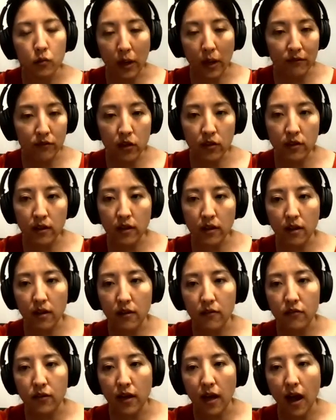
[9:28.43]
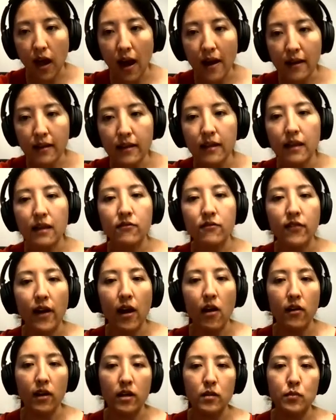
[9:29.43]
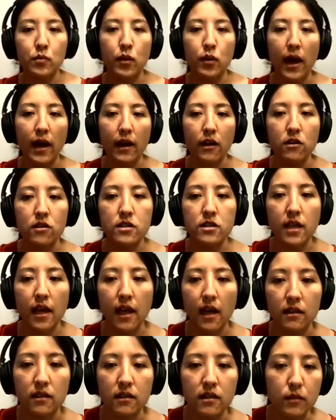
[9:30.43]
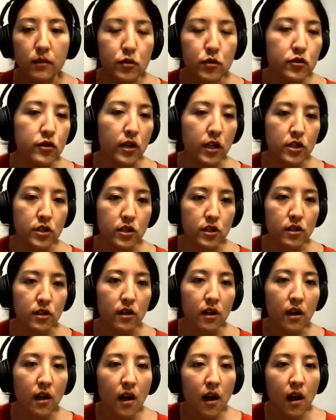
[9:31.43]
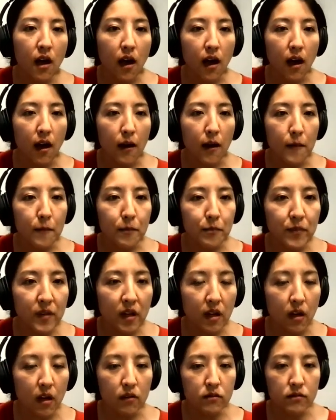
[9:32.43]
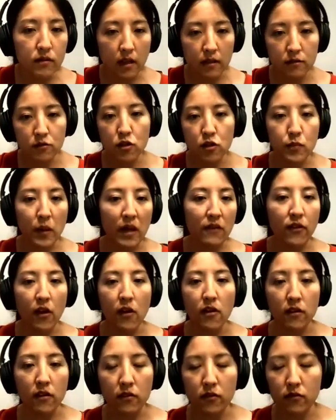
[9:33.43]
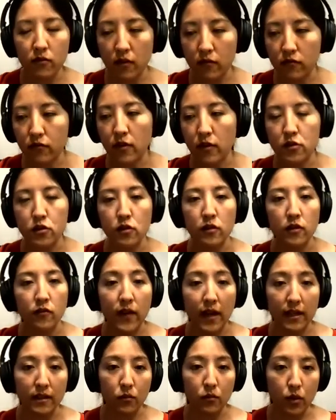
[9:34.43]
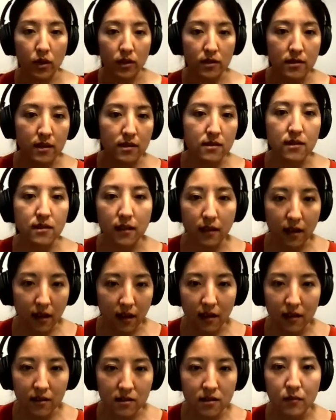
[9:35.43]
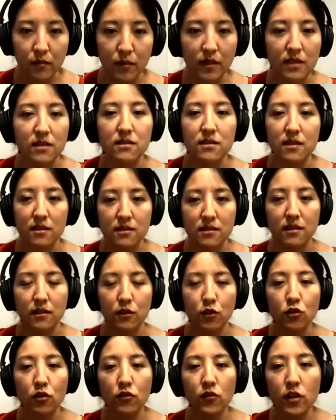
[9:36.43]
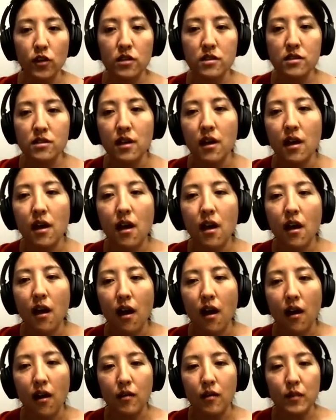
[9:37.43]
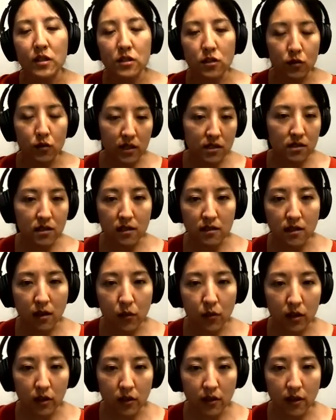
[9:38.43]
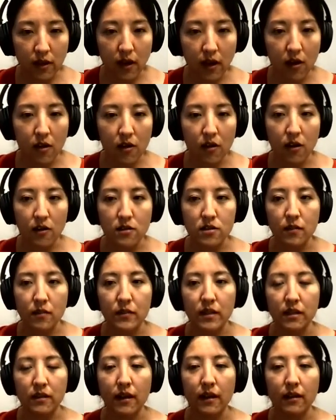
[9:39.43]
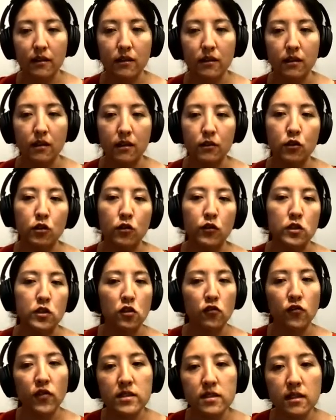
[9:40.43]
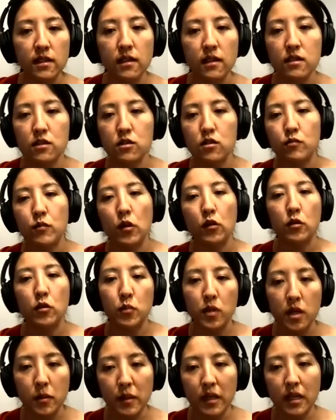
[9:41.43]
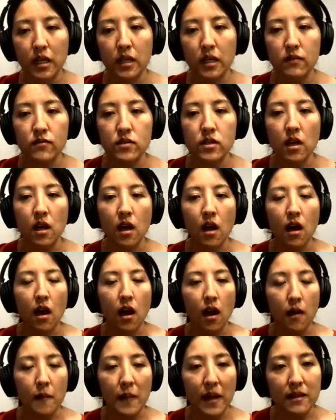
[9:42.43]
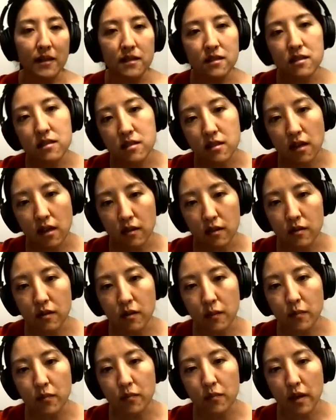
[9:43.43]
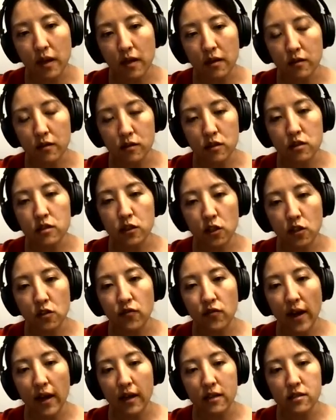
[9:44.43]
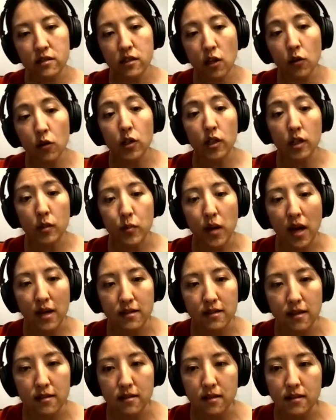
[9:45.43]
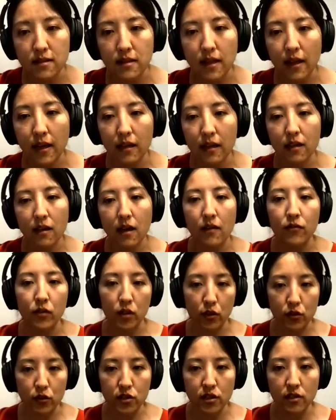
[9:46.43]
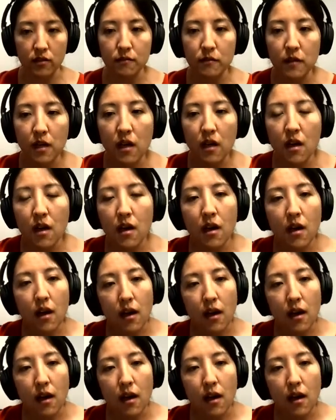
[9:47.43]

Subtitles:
of highly invariant priors and the deep structure, just by virtue of the fact that we're existing in some consistent universe. And so these things that we're learning are something like universal physics, motor primitives, and this is learned via slow learning processes like evolution.